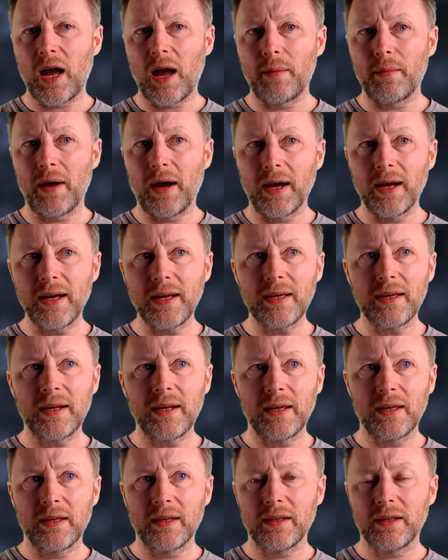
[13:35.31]
I'm
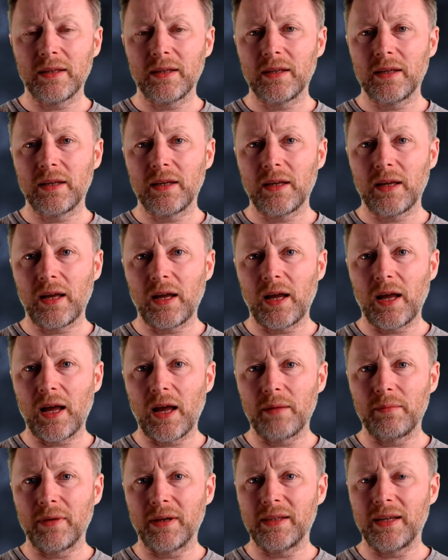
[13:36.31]
angry
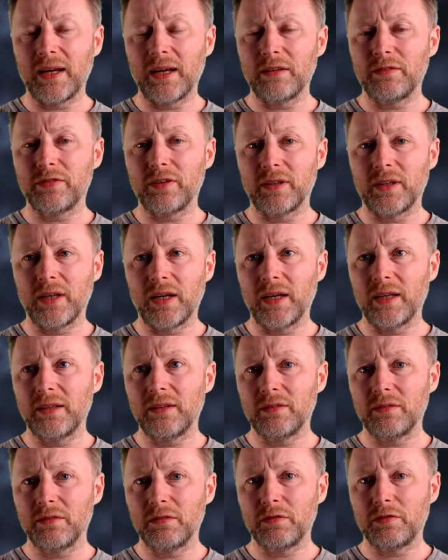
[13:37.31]
at my dad for dying,